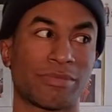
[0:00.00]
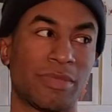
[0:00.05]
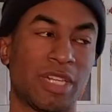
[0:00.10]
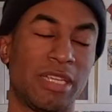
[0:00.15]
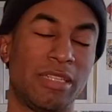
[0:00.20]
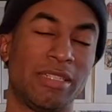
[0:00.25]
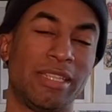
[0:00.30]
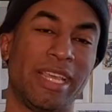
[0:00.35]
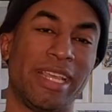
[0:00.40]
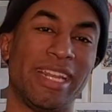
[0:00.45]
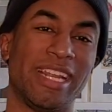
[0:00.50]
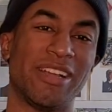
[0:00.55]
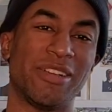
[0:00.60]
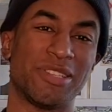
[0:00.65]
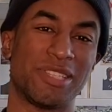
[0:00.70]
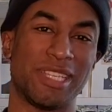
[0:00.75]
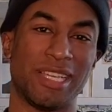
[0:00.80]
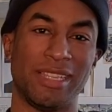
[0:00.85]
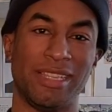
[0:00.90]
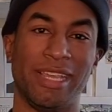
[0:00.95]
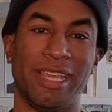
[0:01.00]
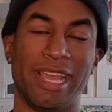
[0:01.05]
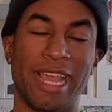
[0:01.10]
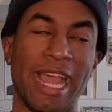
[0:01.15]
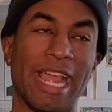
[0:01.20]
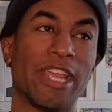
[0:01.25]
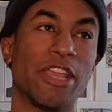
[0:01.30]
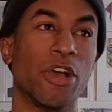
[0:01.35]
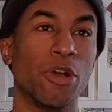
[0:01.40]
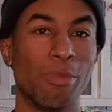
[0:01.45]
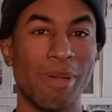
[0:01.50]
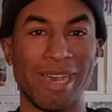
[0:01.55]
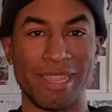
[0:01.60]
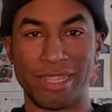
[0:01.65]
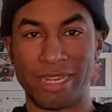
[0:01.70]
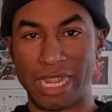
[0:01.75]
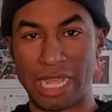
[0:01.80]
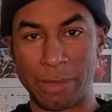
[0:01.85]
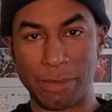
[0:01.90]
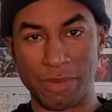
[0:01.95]
They now said that I go by the
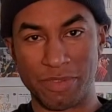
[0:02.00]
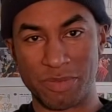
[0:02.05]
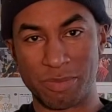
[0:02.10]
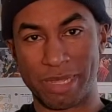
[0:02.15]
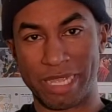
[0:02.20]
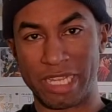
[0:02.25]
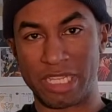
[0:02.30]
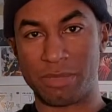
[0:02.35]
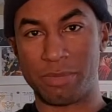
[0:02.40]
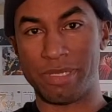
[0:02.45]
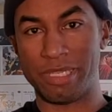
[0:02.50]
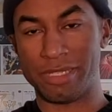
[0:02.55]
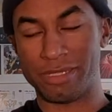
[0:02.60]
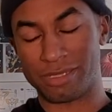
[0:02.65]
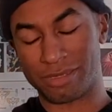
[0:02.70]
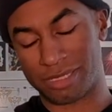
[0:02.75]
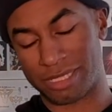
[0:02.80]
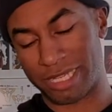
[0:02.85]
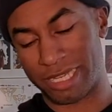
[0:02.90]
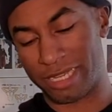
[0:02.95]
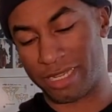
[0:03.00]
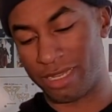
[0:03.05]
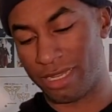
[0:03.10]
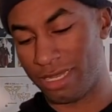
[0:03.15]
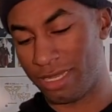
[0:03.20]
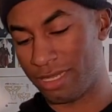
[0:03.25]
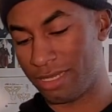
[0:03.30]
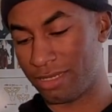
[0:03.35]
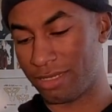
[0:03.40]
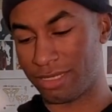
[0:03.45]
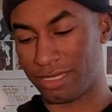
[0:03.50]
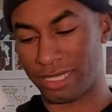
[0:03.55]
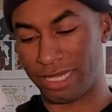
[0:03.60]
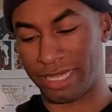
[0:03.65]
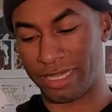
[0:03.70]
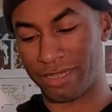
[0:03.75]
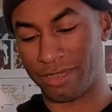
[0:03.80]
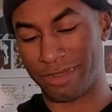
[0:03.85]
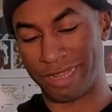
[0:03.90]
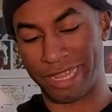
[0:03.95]
name of Spike Spiegel. It's
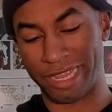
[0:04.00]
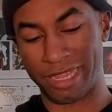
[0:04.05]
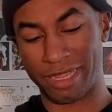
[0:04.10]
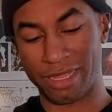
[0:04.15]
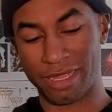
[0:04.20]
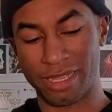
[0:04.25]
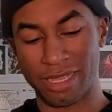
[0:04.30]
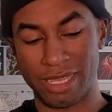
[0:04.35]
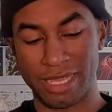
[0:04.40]
like, okay.